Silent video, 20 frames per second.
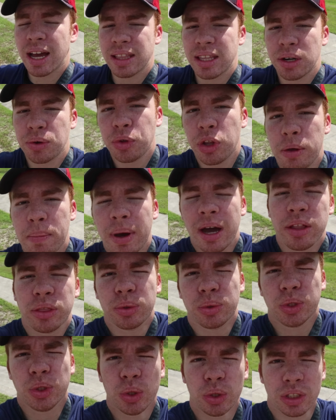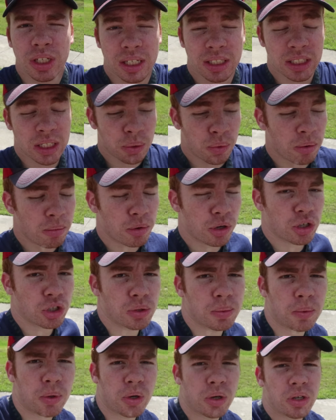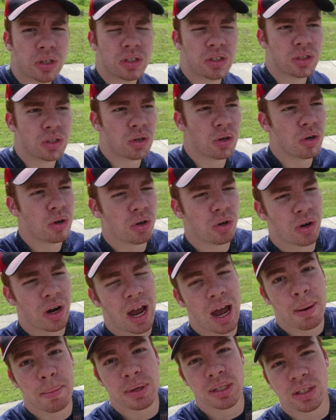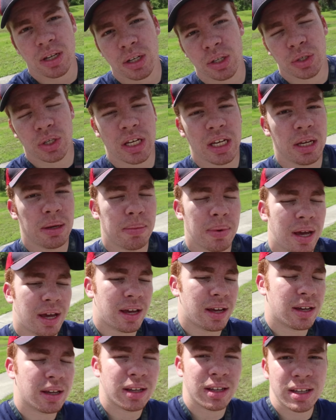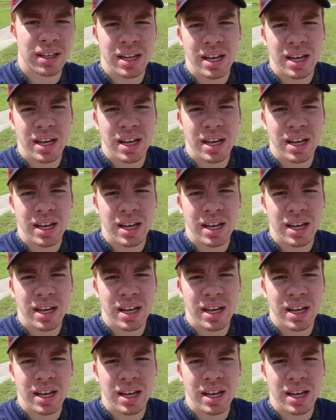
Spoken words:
I didn't really buy it through stores like Z1 Motorsports or Amazon or eBay.